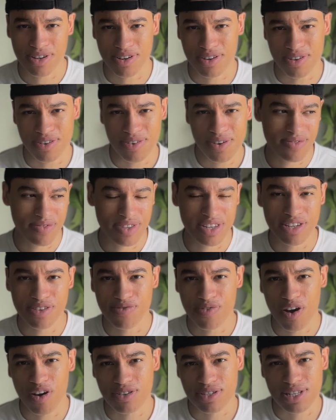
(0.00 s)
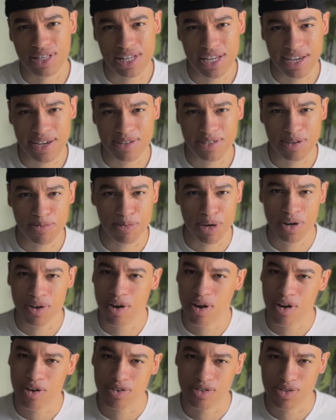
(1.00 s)
know these false claims about
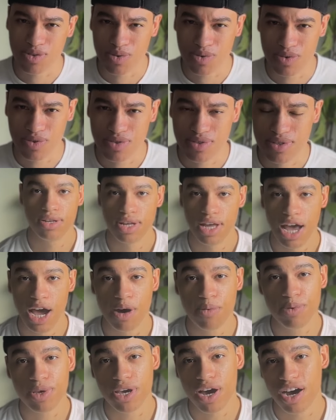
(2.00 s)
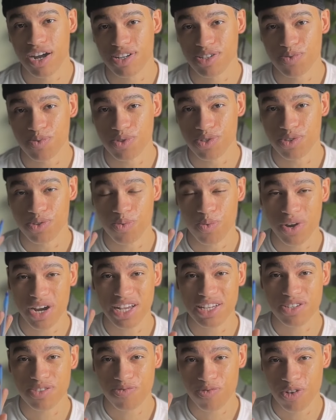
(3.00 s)
art tools. I'll be honest with you. When I
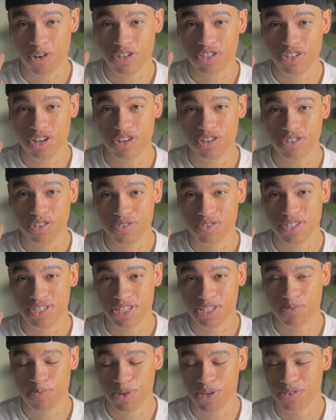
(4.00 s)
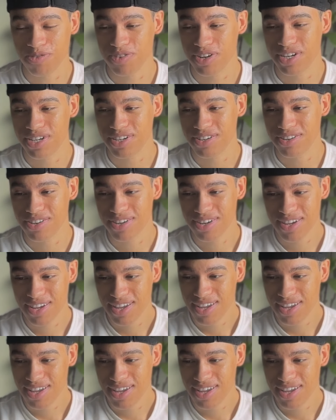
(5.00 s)
first started using this pen right here,